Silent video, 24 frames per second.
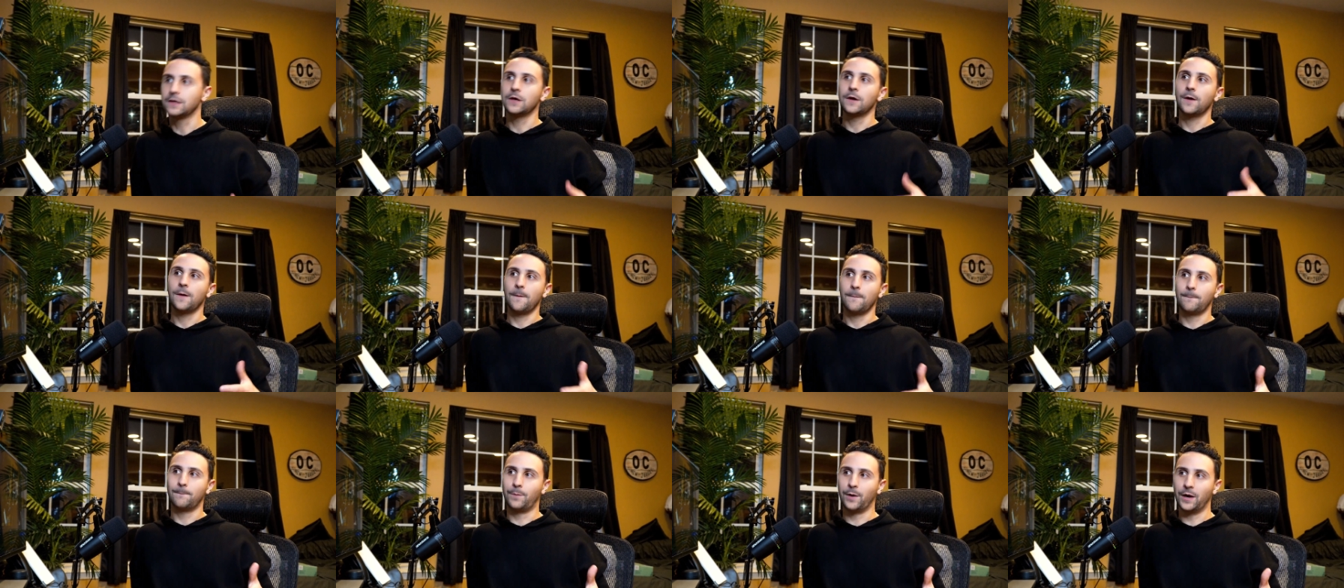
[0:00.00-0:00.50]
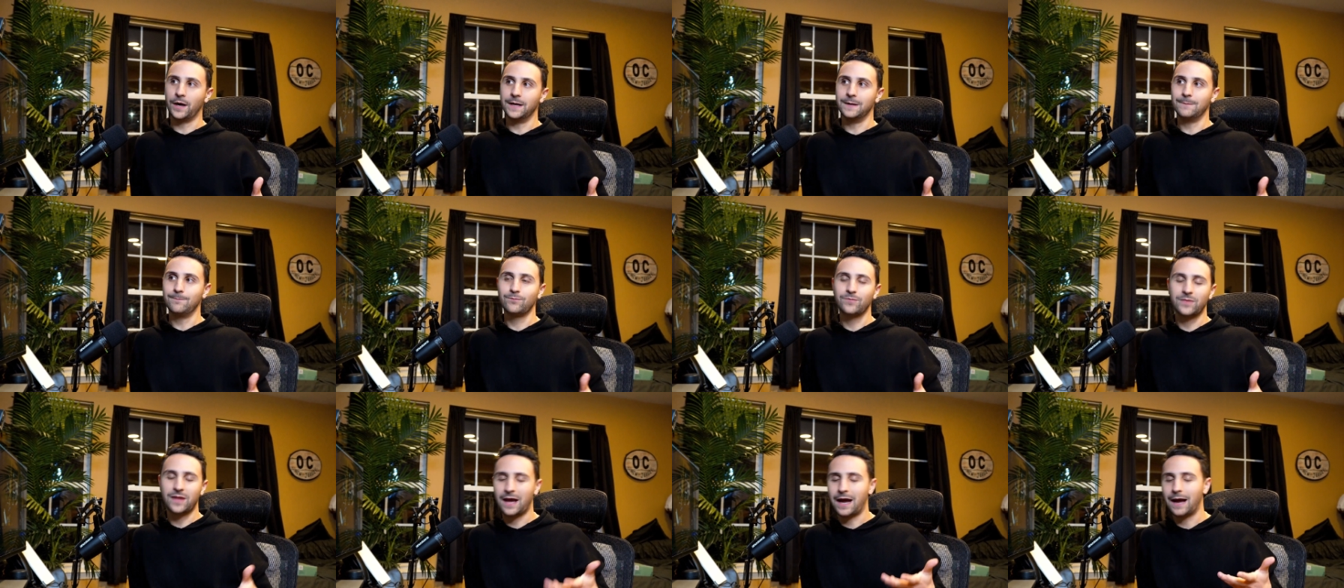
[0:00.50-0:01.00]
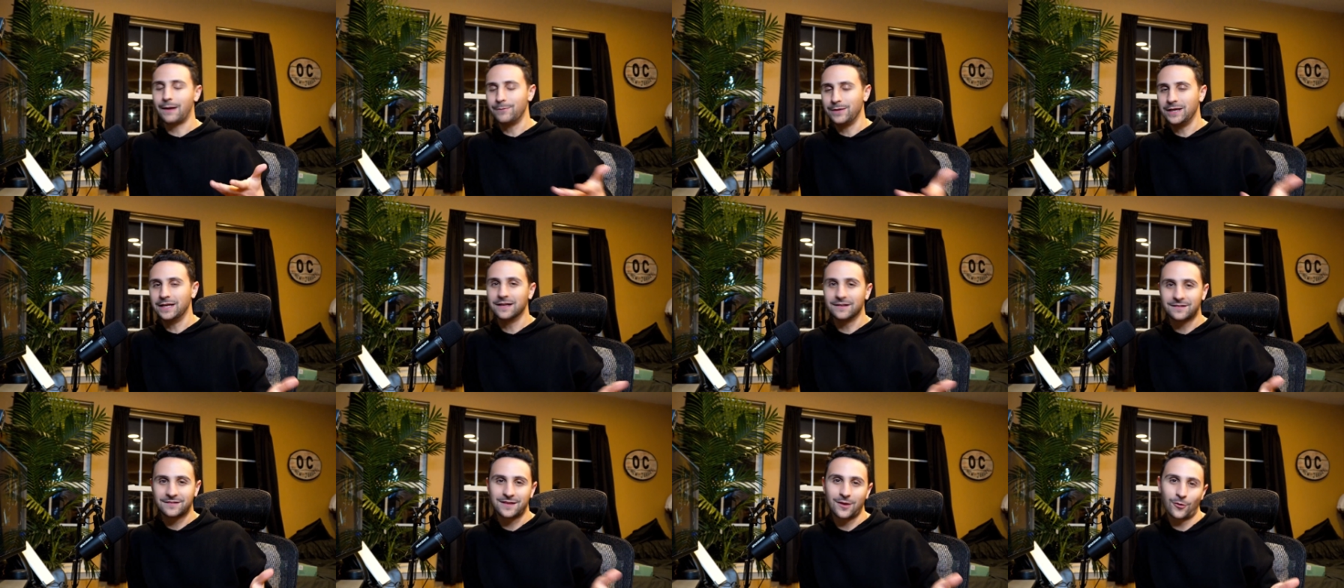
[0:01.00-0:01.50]
But, I mean, it
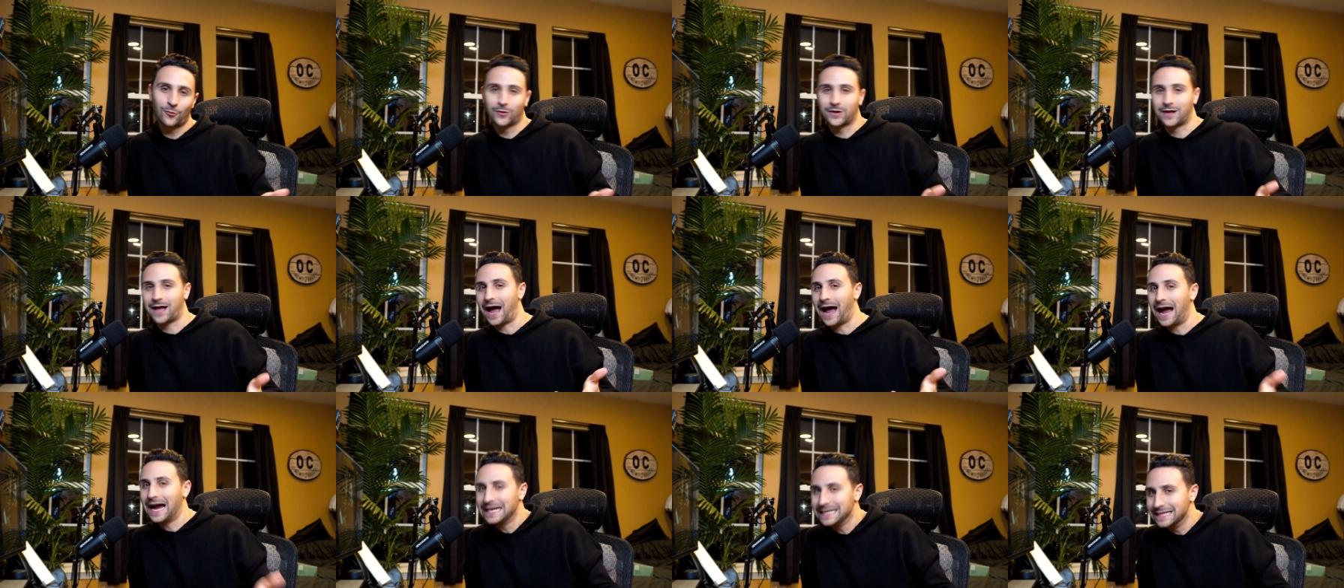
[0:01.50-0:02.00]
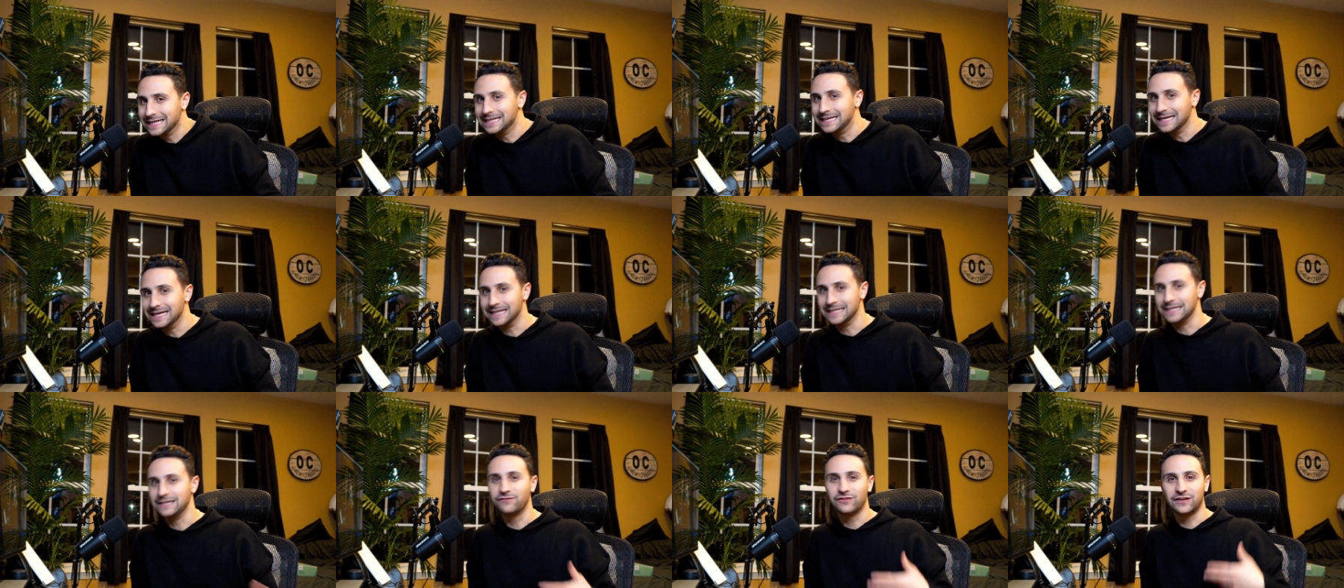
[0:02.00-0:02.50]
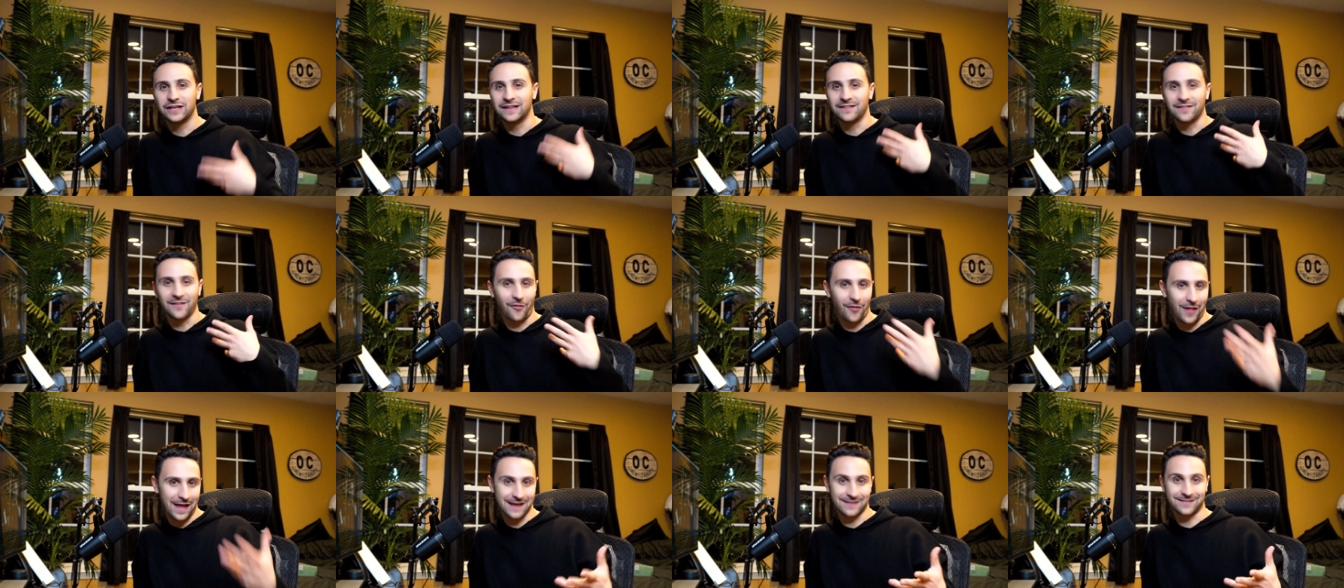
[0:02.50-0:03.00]
still kind of did, even in the
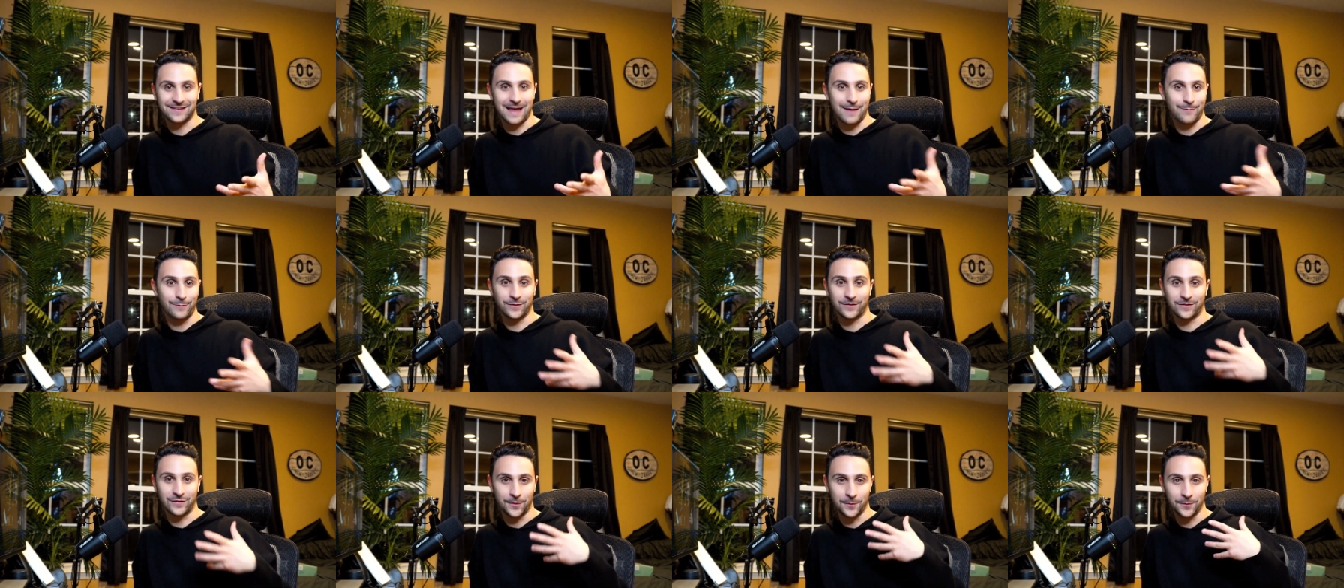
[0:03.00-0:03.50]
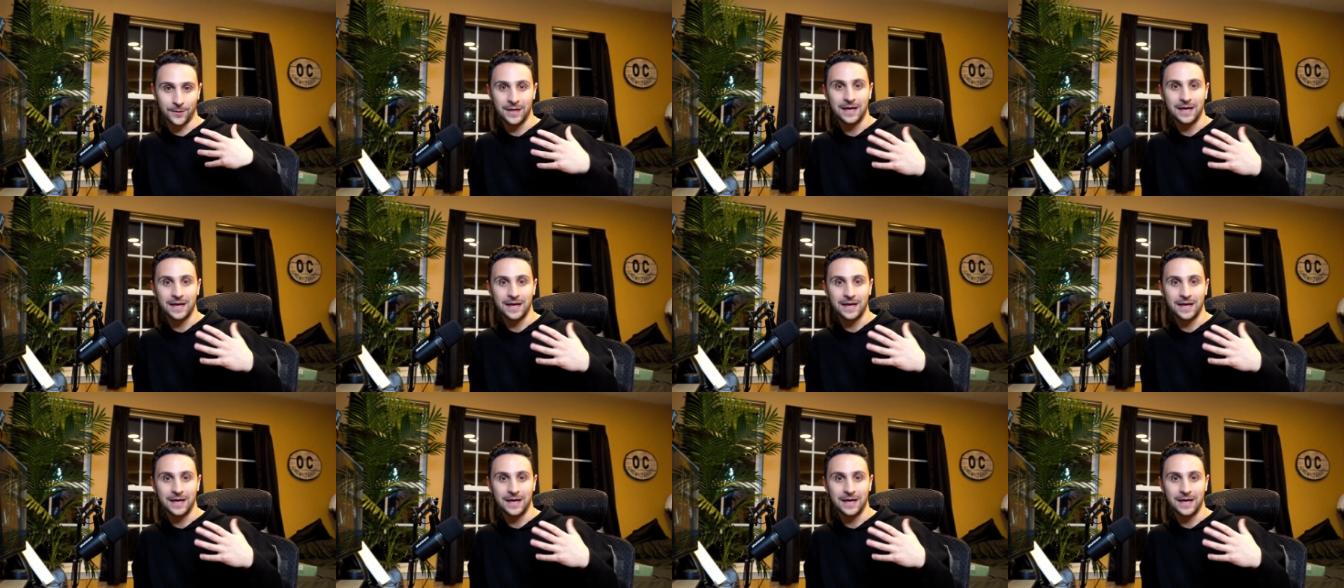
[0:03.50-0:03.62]
last episode.